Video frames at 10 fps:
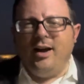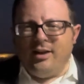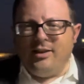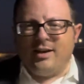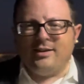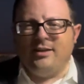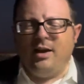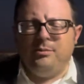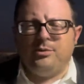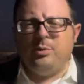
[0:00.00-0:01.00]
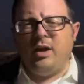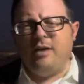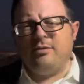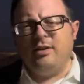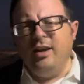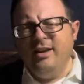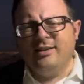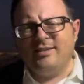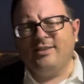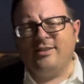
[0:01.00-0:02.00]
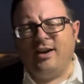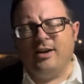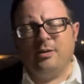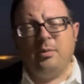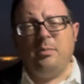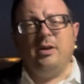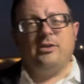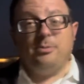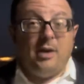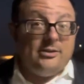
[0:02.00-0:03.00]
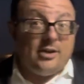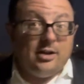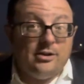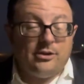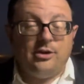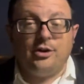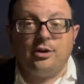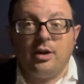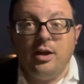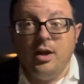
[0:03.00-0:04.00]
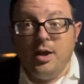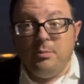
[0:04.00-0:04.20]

A lot of times we have an inner desire. Maybe it's based on insecurity.